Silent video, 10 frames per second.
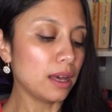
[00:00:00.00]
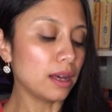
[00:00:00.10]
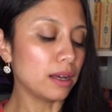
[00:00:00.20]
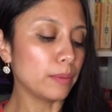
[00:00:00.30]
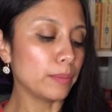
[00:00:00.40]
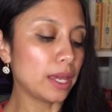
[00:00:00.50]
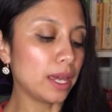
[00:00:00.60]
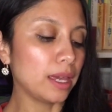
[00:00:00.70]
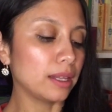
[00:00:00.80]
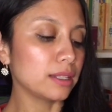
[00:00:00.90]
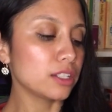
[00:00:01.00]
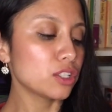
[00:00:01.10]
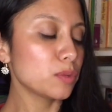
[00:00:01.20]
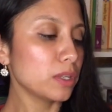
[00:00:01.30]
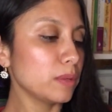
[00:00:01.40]
And
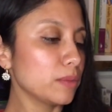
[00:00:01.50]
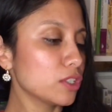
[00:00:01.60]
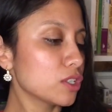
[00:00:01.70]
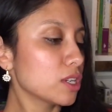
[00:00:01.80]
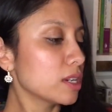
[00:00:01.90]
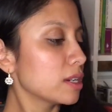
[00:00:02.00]
just pretty much